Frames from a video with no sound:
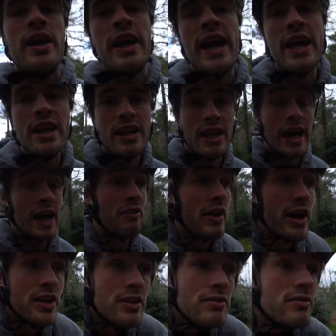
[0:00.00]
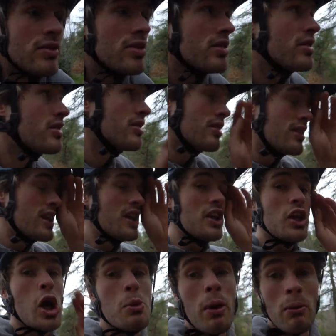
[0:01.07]
Again, I've had
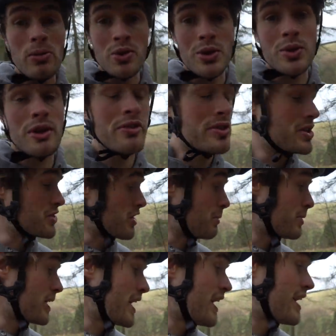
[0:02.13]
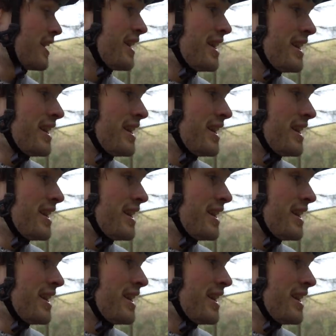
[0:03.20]
no problems whatsoever with this dropper yet.